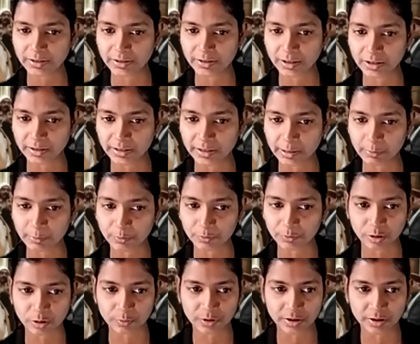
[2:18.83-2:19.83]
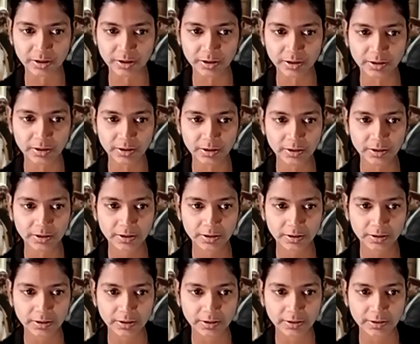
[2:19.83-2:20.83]
the name of the community
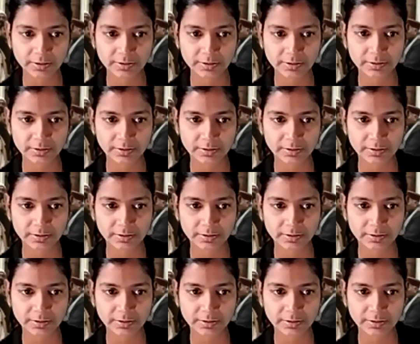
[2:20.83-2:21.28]
is